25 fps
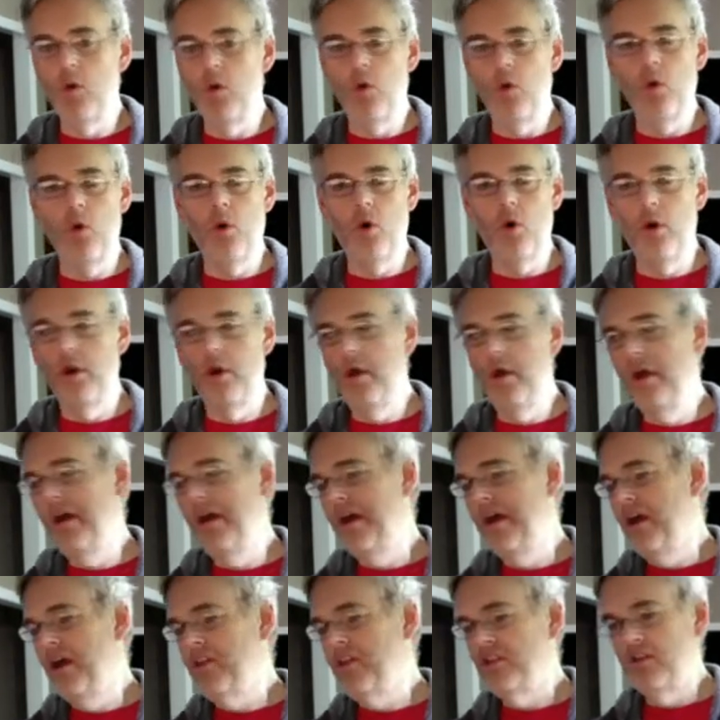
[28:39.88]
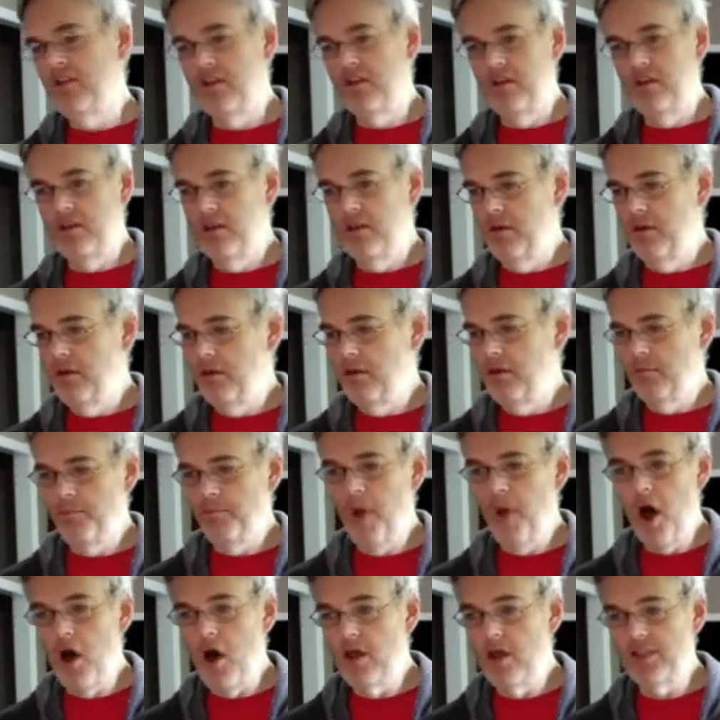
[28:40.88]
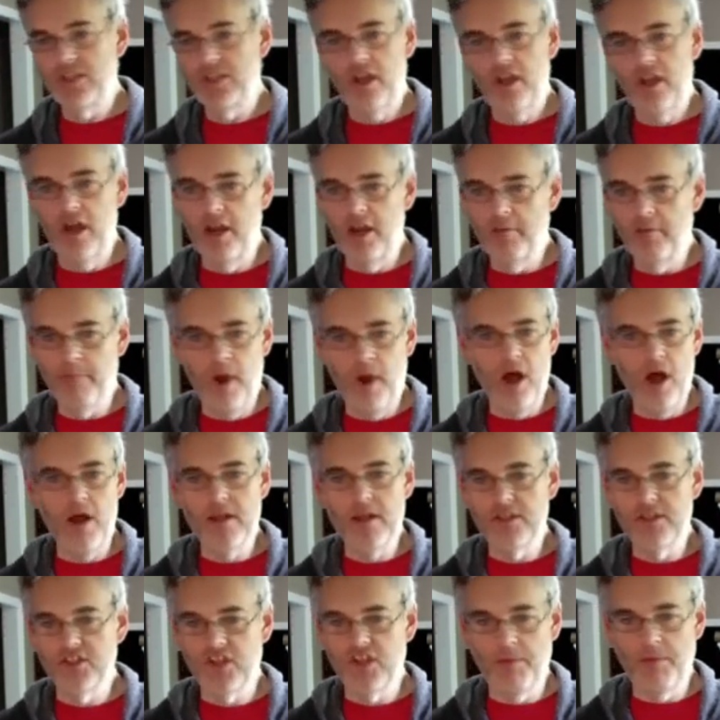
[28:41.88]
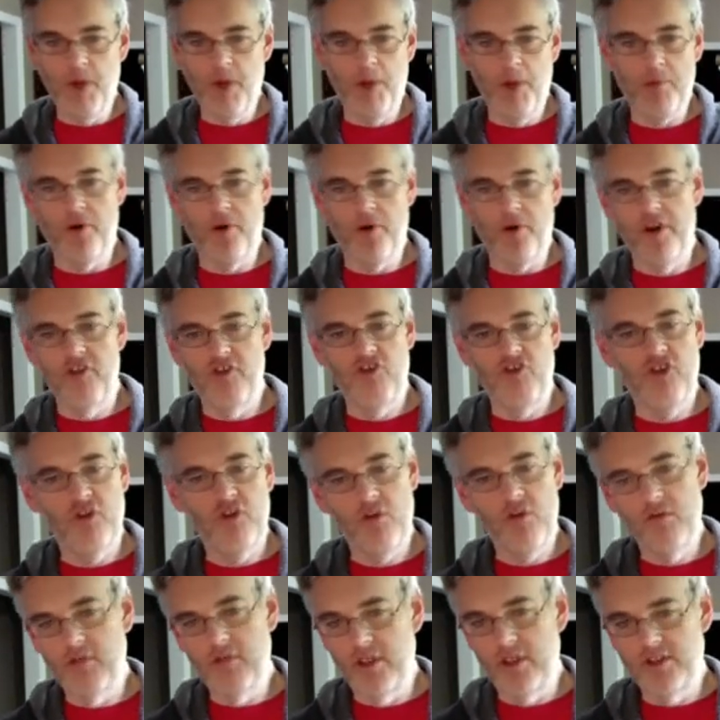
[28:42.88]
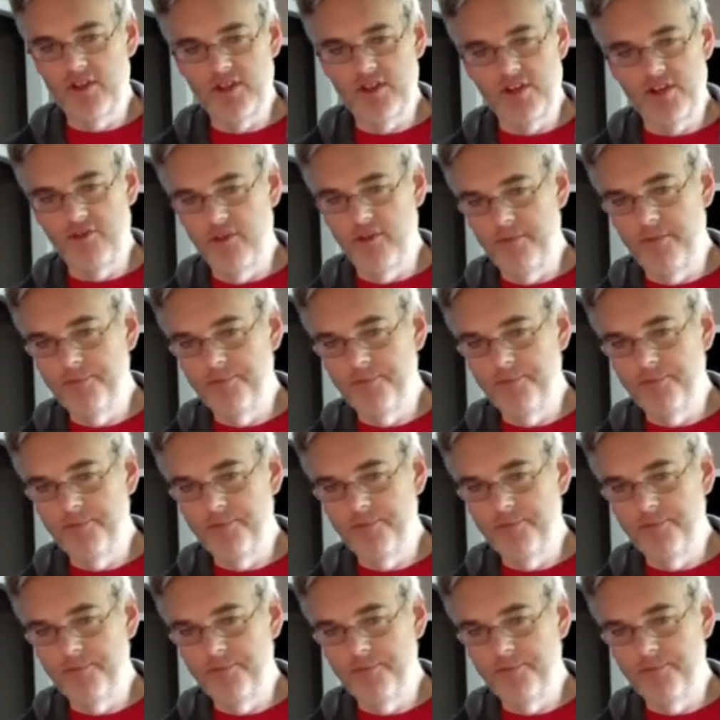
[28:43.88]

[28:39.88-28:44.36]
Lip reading: or to pause and unpause some operation, etc.